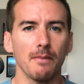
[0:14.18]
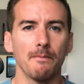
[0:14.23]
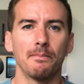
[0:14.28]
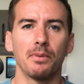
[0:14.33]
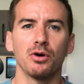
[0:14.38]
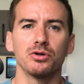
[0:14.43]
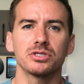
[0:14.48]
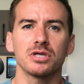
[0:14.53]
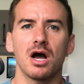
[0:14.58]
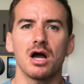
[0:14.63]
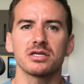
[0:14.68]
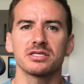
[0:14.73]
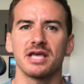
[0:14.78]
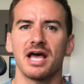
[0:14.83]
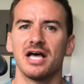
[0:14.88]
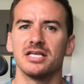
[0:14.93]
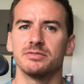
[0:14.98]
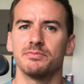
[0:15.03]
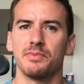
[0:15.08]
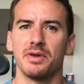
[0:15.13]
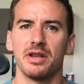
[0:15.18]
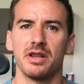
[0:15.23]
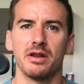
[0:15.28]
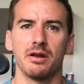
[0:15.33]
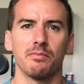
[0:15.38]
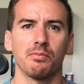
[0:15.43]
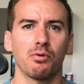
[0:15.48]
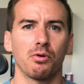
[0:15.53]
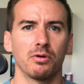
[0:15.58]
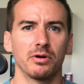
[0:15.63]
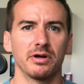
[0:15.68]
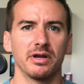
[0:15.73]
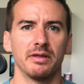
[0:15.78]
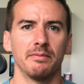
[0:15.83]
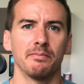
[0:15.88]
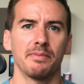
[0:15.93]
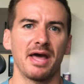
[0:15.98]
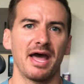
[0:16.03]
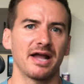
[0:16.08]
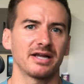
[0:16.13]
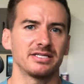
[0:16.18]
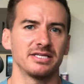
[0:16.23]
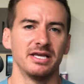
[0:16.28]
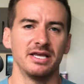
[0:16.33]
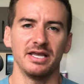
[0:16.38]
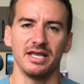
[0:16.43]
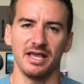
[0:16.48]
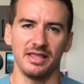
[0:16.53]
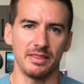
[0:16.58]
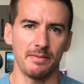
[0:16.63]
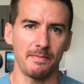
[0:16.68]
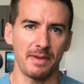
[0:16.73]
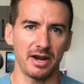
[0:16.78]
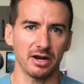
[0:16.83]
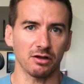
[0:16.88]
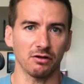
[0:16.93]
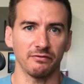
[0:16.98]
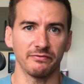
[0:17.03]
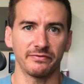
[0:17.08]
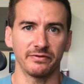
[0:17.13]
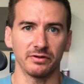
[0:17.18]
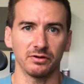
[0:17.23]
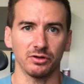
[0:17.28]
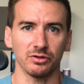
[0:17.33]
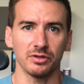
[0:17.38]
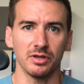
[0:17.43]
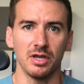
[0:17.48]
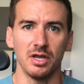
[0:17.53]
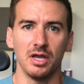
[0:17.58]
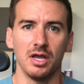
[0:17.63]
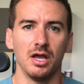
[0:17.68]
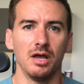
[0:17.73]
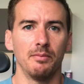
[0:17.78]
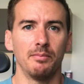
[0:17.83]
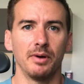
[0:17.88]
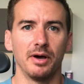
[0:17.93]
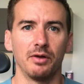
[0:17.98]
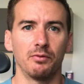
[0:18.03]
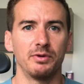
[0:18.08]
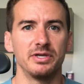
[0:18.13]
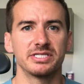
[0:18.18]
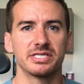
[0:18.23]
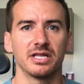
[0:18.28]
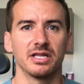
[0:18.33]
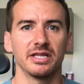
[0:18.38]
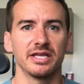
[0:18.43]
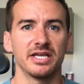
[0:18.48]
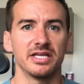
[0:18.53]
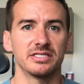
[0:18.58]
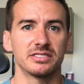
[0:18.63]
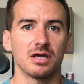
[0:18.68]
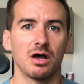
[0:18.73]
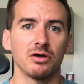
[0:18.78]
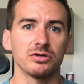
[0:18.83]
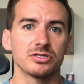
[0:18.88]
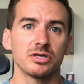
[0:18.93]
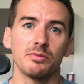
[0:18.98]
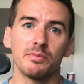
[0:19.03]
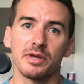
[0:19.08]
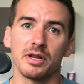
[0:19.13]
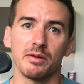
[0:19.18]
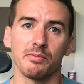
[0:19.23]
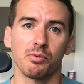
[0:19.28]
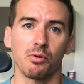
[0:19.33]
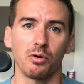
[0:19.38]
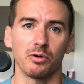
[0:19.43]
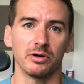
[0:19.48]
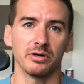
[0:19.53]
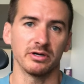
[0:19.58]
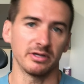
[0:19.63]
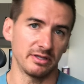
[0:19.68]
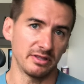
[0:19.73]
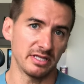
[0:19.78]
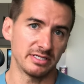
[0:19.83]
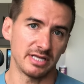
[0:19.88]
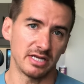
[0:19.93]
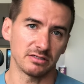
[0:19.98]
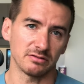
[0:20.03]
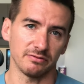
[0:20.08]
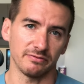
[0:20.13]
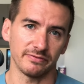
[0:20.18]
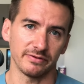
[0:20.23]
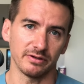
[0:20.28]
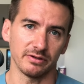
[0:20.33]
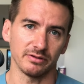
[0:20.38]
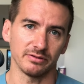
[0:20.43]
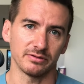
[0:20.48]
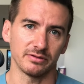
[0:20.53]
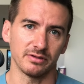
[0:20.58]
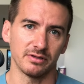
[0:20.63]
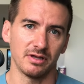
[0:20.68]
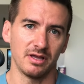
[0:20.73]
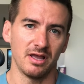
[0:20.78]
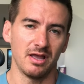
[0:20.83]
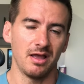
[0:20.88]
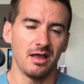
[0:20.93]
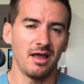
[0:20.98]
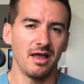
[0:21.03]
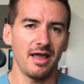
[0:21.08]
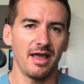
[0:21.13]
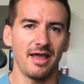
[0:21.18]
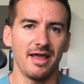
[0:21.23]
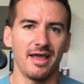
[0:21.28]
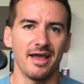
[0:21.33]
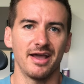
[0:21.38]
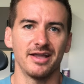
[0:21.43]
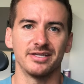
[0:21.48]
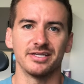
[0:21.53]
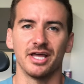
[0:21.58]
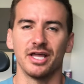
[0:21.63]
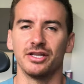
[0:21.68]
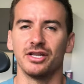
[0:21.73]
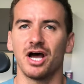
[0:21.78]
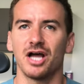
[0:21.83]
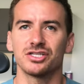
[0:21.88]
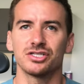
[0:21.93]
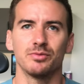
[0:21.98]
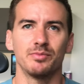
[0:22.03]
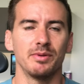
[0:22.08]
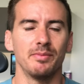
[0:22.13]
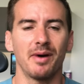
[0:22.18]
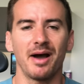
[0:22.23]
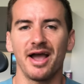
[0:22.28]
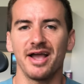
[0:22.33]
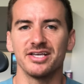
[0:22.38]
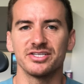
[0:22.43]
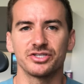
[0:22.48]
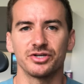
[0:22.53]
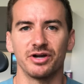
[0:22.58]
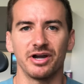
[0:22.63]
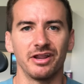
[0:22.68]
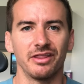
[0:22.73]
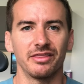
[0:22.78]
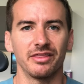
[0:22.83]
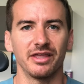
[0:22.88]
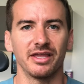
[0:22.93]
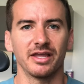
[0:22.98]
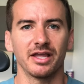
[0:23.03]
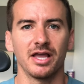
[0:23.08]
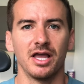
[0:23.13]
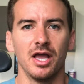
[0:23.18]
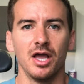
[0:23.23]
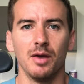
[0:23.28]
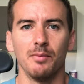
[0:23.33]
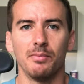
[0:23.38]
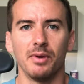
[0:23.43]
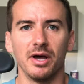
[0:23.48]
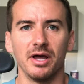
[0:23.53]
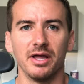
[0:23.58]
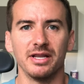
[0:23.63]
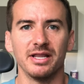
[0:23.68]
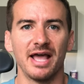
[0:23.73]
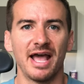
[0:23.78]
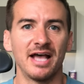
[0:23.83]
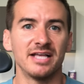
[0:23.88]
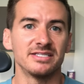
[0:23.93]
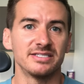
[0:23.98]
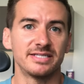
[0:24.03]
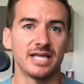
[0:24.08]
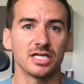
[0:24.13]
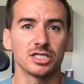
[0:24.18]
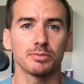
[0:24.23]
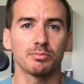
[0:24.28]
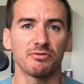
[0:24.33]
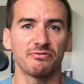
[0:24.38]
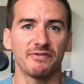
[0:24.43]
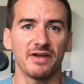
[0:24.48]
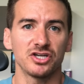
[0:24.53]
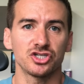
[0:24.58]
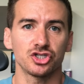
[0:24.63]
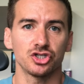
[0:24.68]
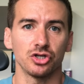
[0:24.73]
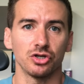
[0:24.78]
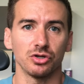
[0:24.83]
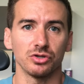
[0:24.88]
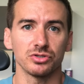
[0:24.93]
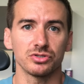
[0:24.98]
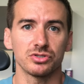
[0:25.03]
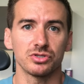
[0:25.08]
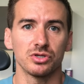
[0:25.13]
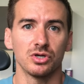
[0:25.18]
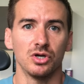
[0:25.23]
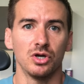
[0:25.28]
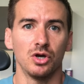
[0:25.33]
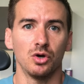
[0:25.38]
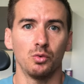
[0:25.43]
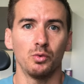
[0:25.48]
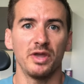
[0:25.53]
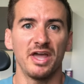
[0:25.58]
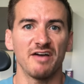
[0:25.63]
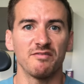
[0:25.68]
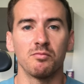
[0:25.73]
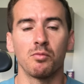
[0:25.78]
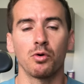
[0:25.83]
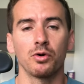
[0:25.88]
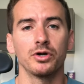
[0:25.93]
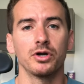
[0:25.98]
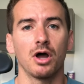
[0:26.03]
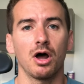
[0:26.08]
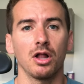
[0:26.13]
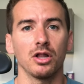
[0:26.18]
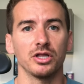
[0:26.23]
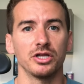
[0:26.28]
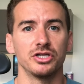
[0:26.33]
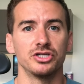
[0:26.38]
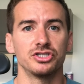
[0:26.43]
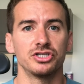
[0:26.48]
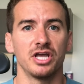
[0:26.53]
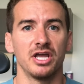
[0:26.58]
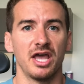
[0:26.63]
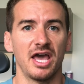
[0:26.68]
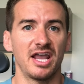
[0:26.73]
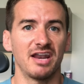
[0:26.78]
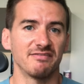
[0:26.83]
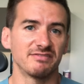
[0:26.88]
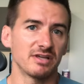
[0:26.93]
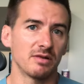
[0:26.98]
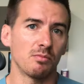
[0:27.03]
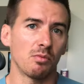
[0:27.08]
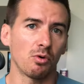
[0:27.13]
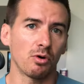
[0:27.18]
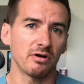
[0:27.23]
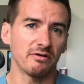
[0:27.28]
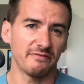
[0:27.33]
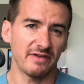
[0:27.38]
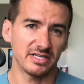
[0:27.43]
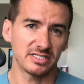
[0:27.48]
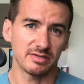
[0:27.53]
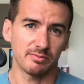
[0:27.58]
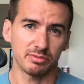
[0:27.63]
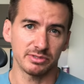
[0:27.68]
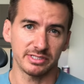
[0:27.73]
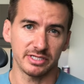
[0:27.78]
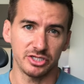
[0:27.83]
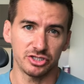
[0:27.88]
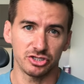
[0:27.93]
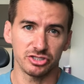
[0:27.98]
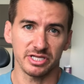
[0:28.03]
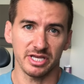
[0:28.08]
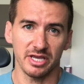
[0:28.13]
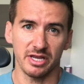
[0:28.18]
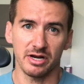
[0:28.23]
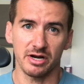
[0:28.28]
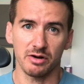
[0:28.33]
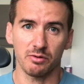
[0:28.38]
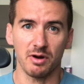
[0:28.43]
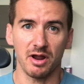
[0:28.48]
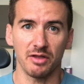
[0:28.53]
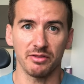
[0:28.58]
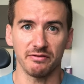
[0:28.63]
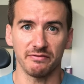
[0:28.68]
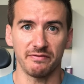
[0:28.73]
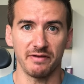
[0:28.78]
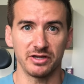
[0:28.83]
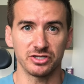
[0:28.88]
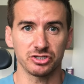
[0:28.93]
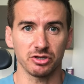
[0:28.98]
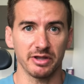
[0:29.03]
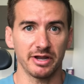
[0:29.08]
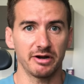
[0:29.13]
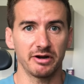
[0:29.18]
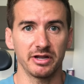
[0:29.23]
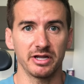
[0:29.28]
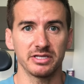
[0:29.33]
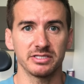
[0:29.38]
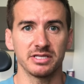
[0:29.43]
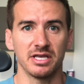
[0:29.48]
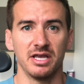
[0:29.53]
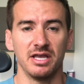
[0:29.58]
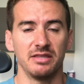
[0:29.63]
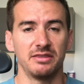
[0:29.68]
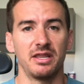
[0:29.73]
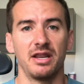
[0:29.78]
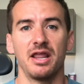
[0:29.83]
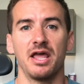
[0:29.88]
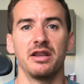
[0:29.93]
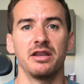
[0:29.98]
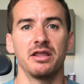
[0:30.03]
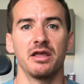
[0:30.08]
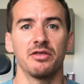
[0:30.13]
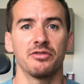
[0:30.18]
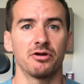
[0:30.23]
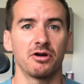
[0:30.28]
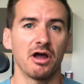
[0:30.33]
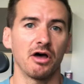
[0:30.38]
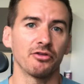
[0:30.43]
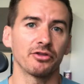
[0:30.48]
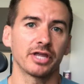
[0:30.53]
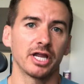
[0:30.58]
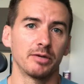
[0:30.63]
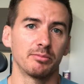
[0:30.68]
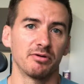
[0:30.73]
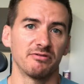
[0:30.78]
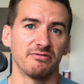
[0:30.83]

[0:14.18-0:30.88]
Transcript: Botox has been an important impact in the medical field, but recently it's also been important in the dental field. And uh, not to be biased or anything, but as dental professionals, we have more knowledge and have done more invasive procedures in and around the facial areas than any other healthcare